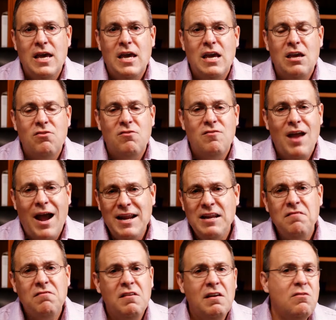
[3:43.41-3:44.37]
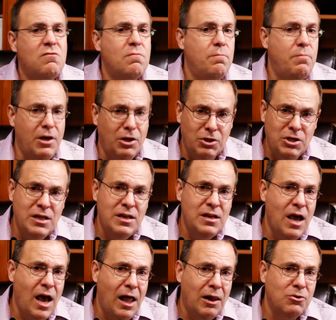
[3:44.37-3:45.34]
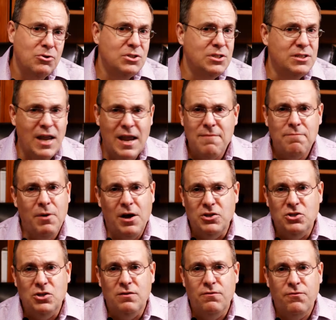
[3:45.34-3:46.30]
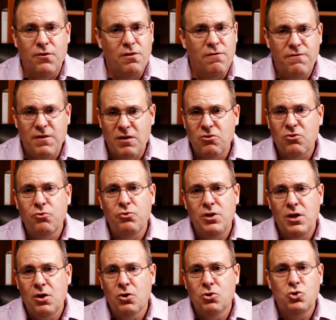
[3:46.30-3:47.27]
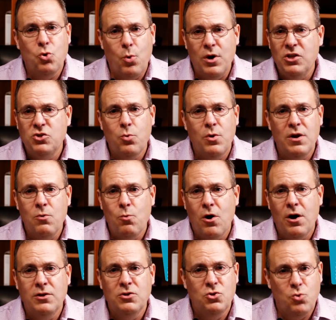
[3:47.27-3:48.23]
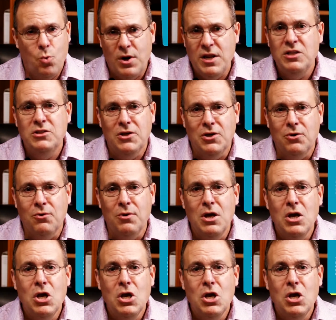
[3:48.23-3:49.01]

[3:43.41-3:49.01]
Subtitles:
His $96 billion state budget for the fiscal year 2021-22